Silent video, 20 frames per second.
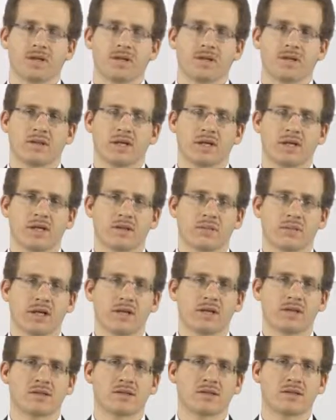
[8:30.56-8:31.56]
Data
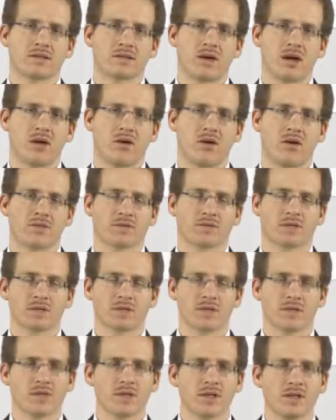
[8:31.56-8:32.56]
dependencies are often
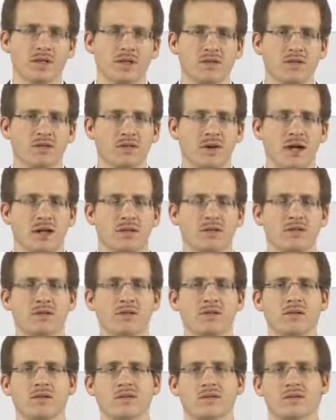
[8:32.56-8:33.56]
tricky to
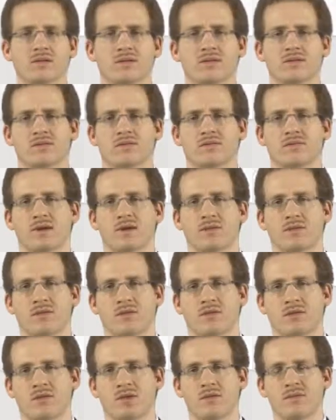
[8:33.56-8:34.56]
handle, so it's
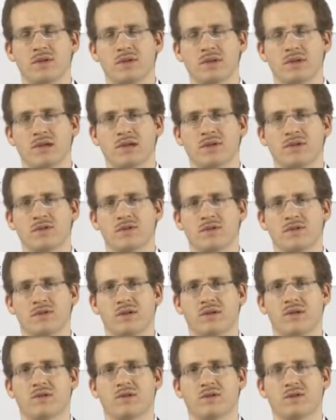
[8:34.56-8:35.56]
very complicated to
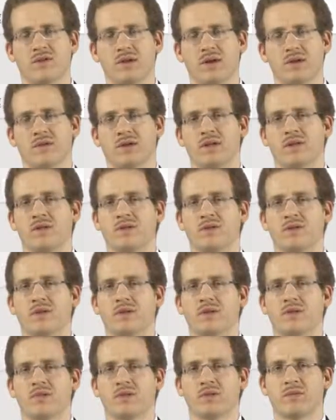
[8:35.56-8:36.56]
deal with them in the
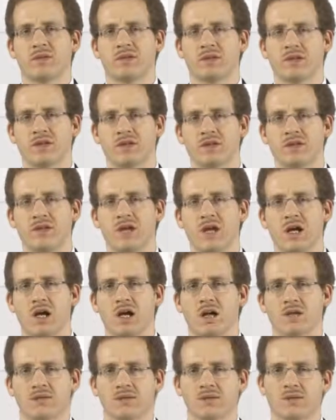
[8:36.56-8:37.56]
real implementation.
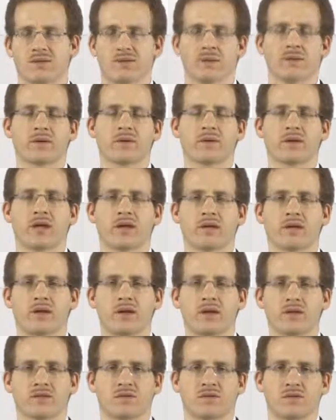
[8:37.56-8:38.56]
So it's a very good
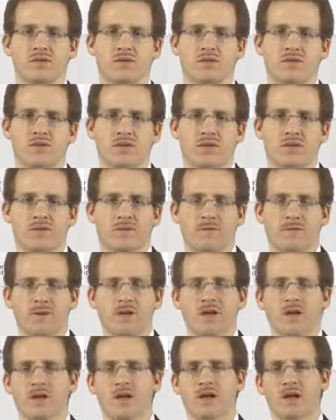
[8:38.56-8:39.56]
idea to do the
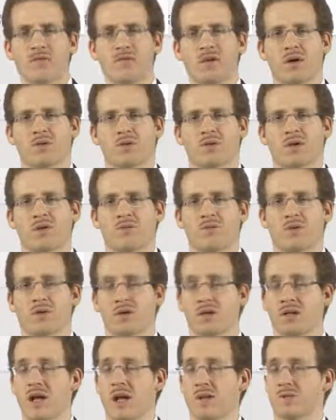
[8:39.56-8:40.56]
thinking about them
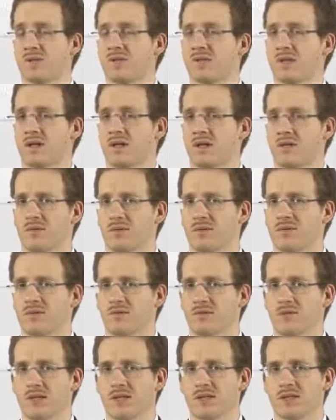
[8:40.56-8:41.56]
on an abstract level.
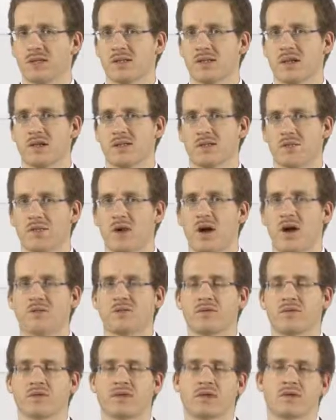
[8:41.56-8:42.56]
As I said,
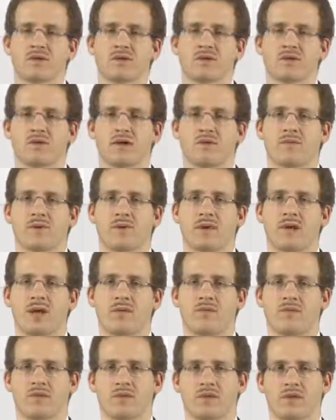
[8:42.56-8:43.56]
graph notations are very
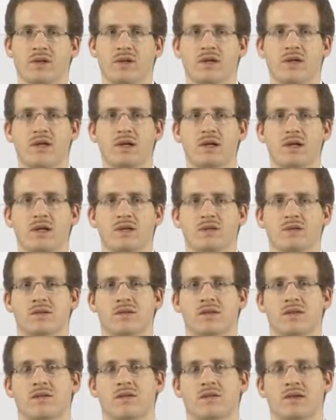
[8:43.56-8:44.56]
helpful here so
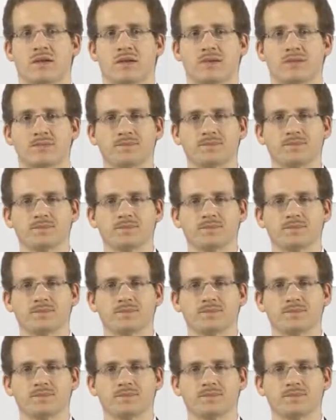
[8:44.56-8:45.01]
that you can